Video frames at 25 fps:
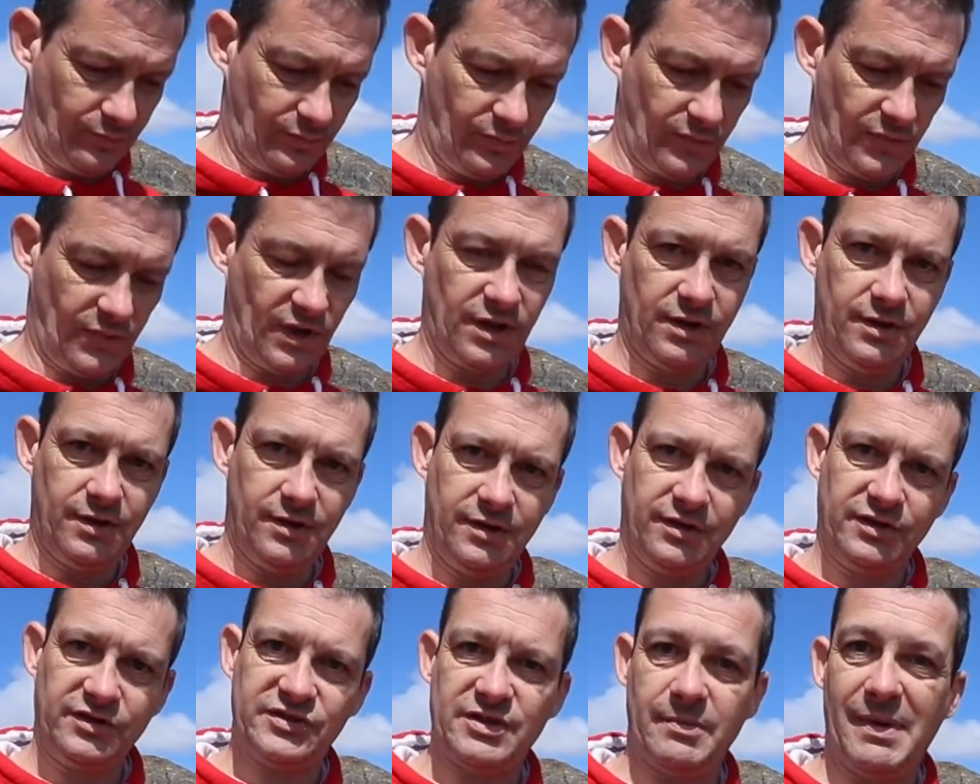
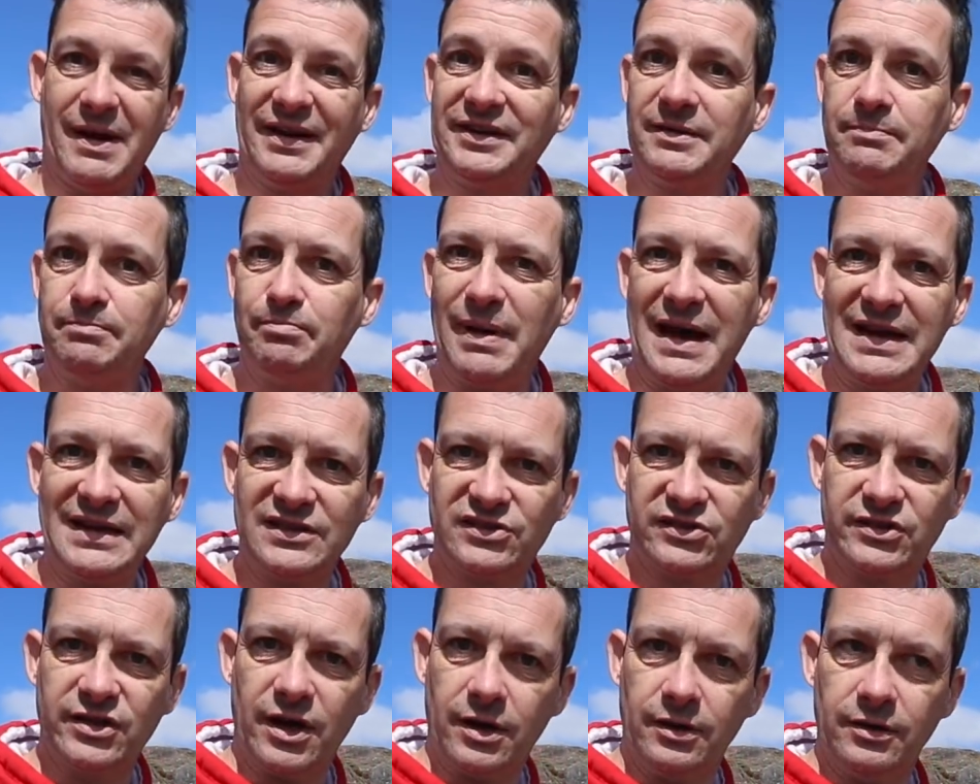Because I'm adding
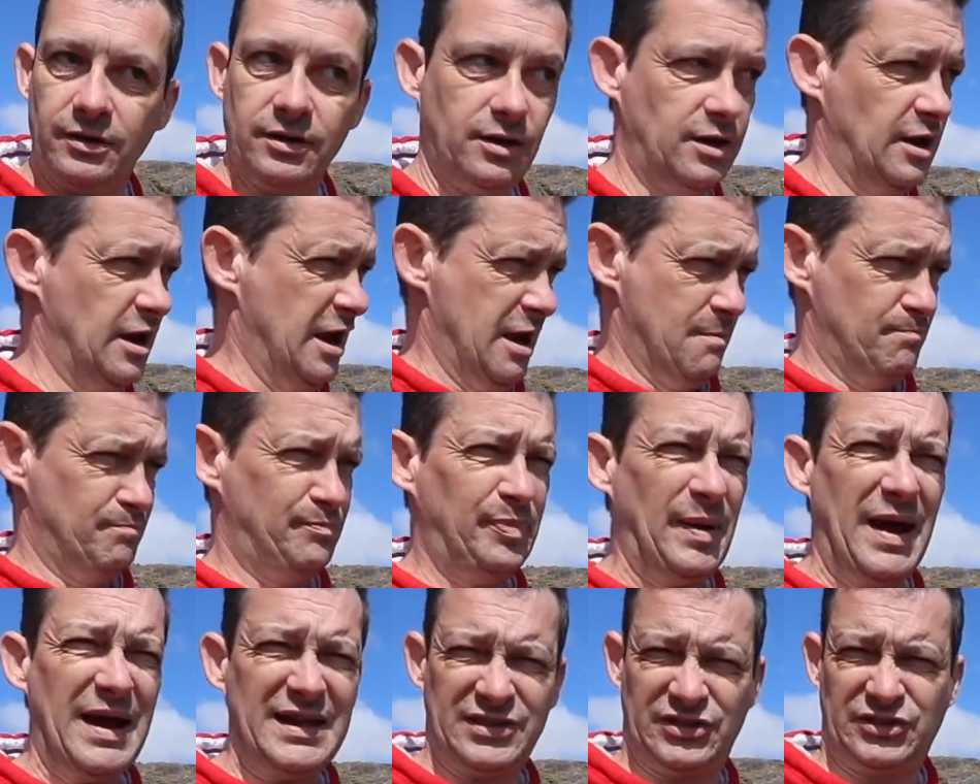pasta.
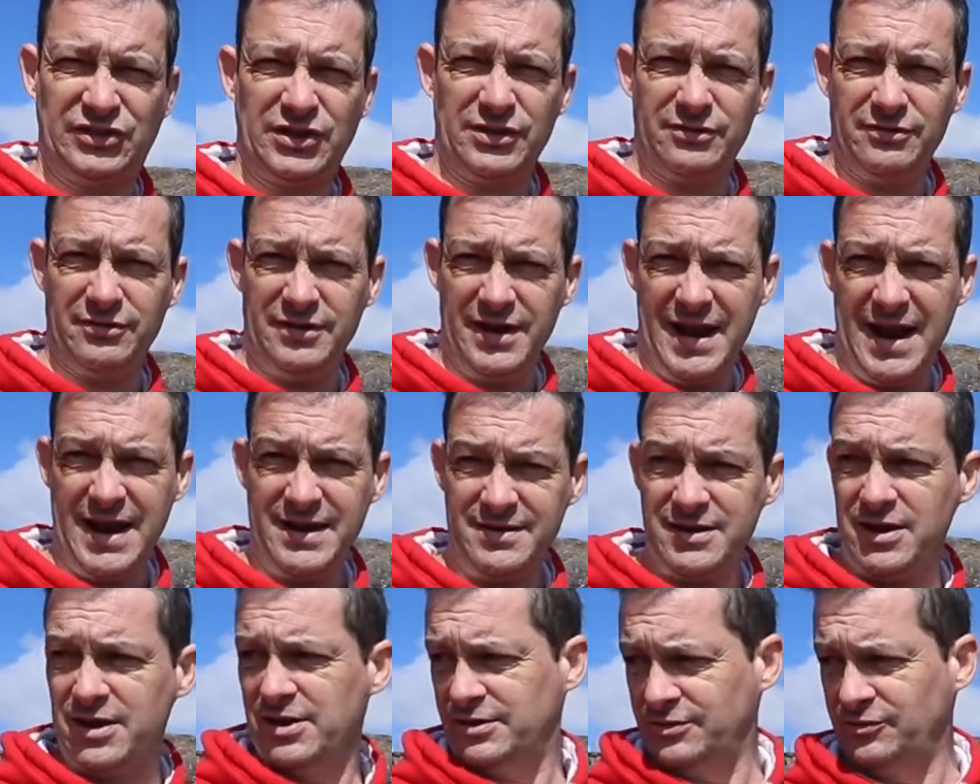Pasta
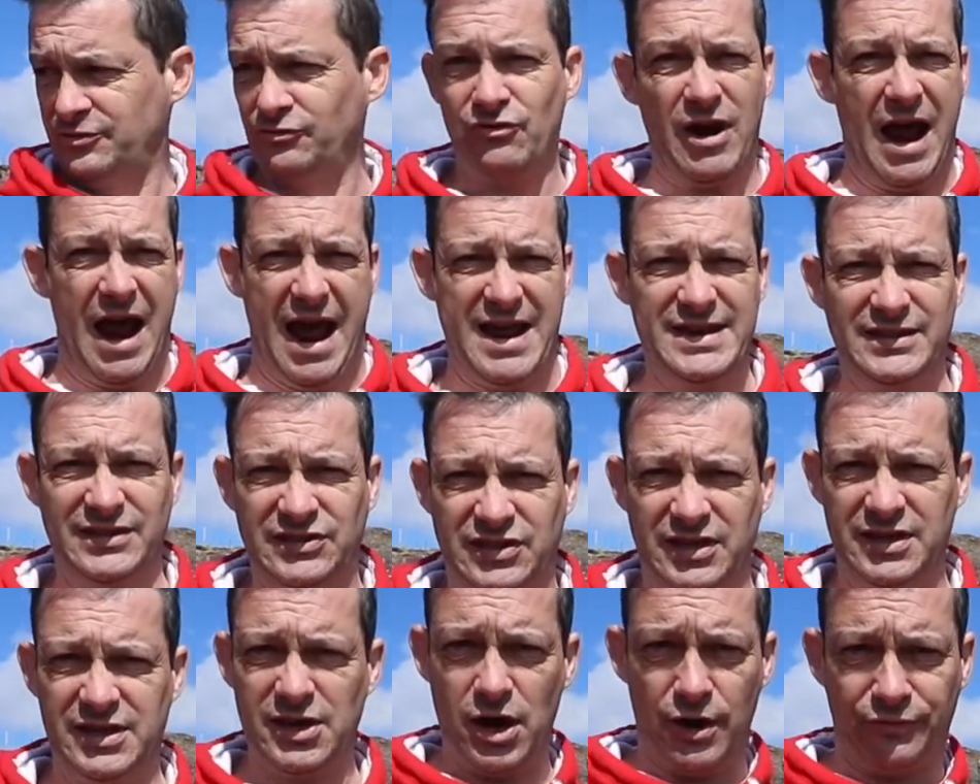and
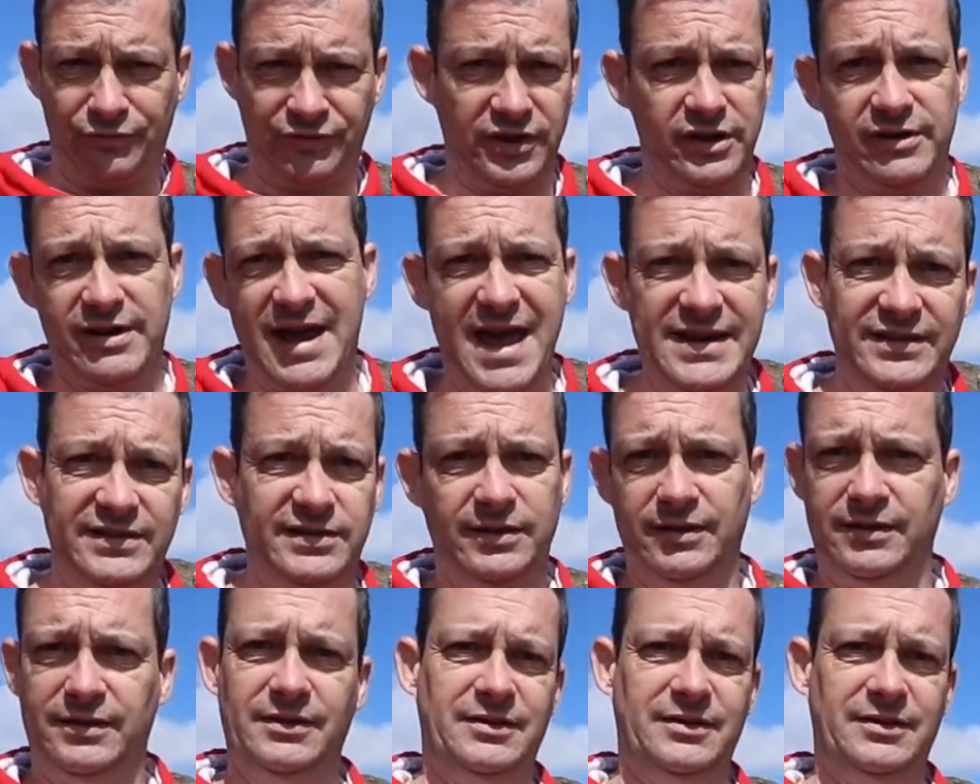rice? Are you off your head?